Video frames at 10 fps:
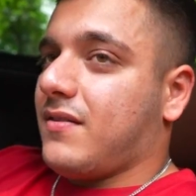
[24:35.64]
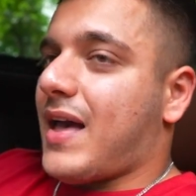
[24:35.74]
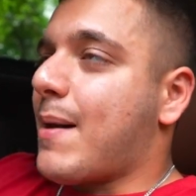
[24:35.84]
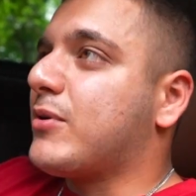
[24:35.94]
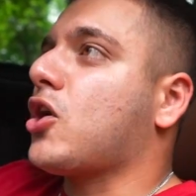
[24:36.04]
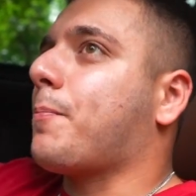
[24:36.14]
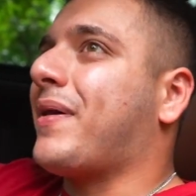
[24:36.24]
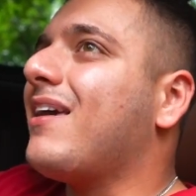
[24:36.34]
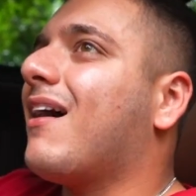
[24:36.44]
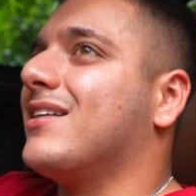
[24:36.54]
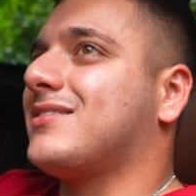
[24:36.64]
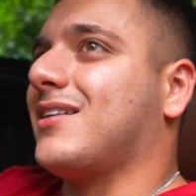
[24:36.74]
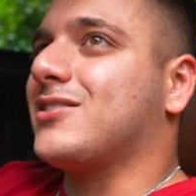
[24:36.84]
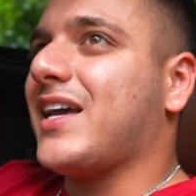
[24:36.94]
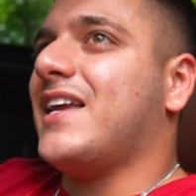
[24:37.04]
MSRP on this
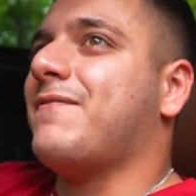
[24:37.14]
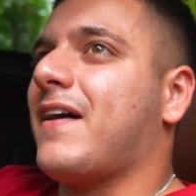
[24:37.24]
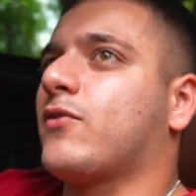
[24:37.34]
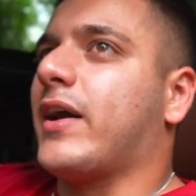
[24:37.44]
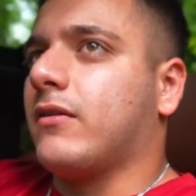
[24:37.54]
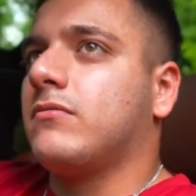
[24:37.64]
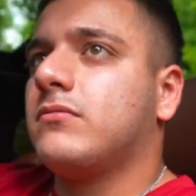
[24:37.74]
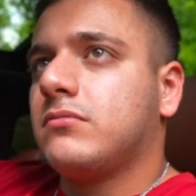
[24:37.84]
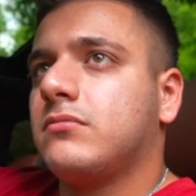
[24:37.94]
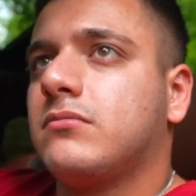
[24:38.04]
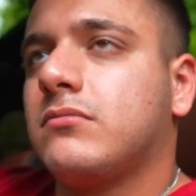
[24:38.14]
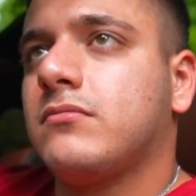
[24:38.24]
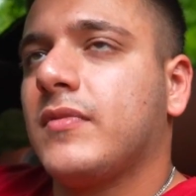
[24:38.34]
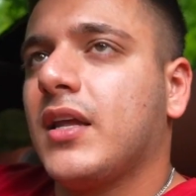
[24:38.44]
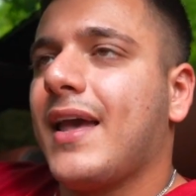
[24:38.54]
thing is 85 grand.
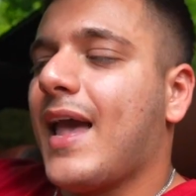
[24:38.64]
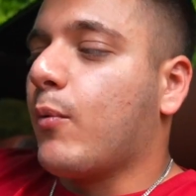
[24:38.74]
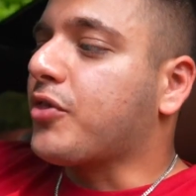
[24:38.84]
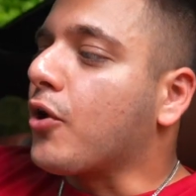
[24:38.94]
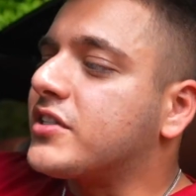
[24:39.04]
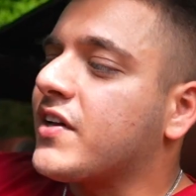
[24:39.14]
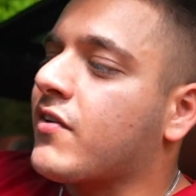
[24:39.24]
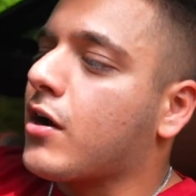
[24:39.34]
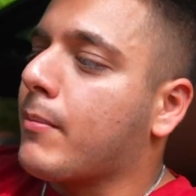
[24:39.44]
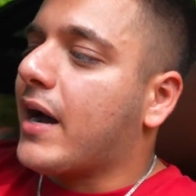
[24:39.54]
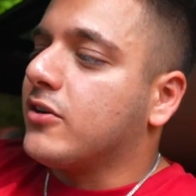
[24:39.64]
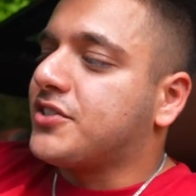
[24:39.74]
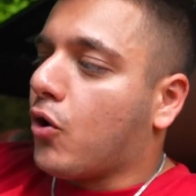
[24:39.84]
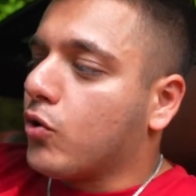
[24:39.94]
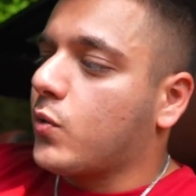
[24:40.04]
And with 3,700 miles,
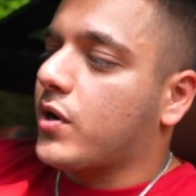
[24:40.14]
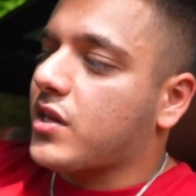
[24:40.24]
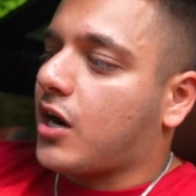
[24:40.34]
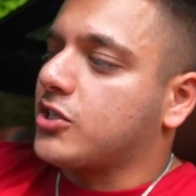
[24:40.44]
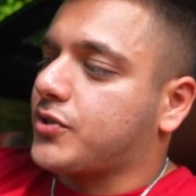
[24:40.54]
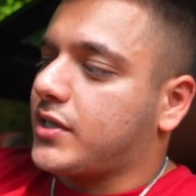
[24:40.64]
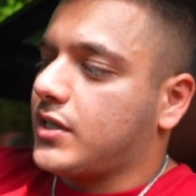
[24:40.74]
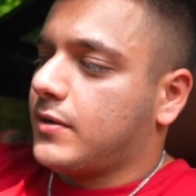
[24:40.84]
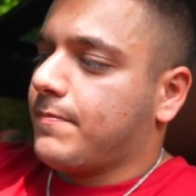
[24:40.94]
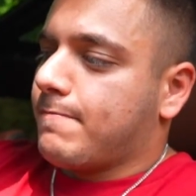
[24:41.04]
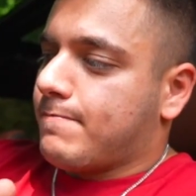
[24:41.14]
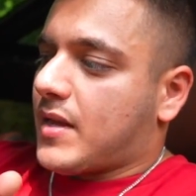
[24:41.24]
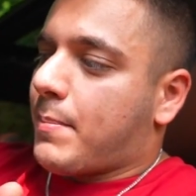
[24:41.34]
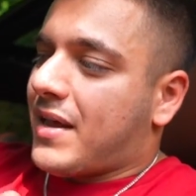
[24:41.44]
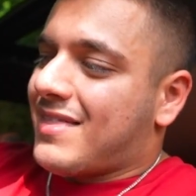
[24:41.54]
the only one in the country
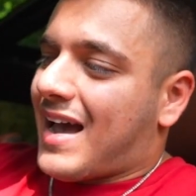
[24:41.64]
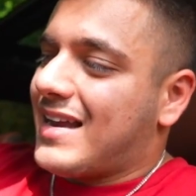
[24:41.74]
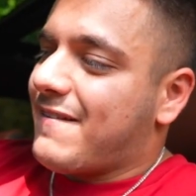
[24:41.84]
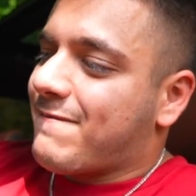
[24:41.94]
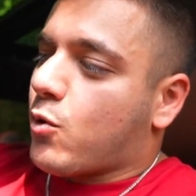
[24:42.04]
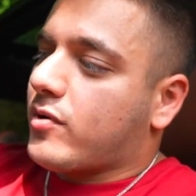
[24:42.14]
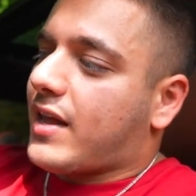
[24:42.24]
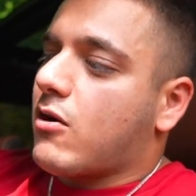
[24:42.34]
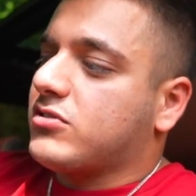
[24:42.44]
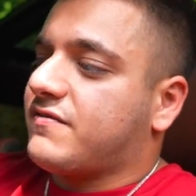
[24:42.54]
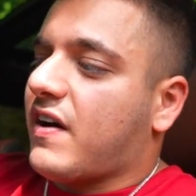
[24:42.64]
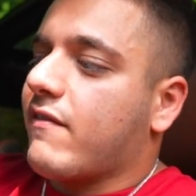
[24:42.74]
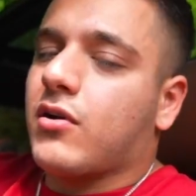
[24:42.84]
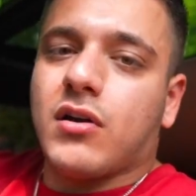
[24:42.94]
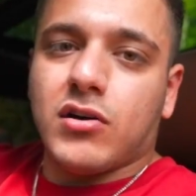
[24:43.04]
that paid
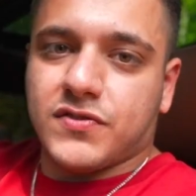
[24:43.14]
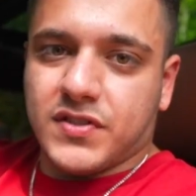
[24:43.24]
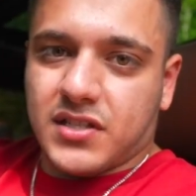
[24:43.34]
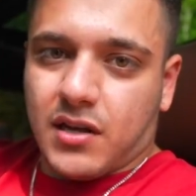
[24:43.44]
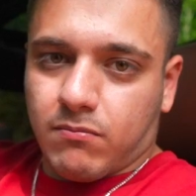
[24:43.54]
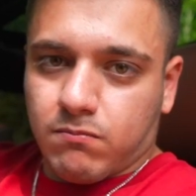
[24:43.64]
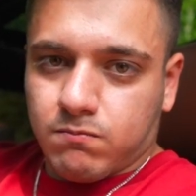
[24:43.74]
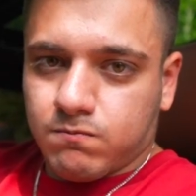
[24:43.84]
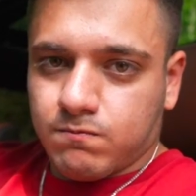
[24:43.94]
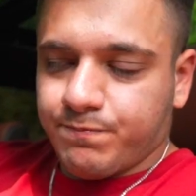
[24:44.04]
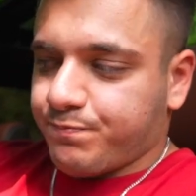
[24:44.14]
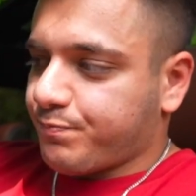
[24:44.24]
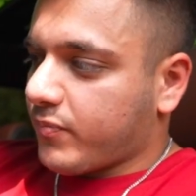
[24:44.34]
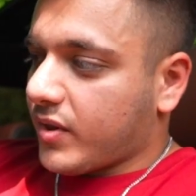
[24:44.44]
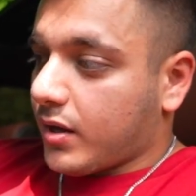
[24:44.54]
$94,500 for this thing.
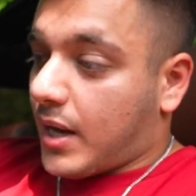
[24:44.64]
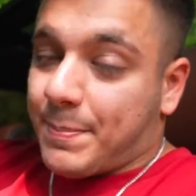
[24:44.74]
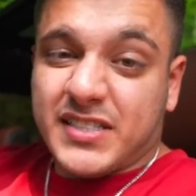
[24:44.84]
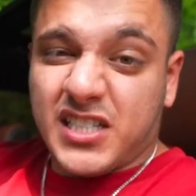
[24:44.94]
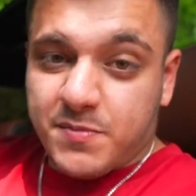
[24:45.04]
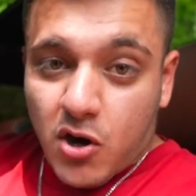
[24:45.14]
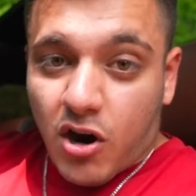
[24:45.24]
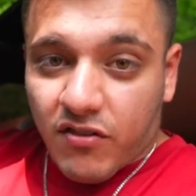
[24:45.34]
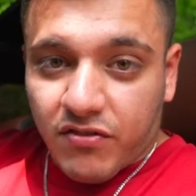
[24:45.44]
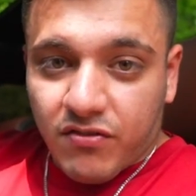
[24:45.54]
Pisses me off,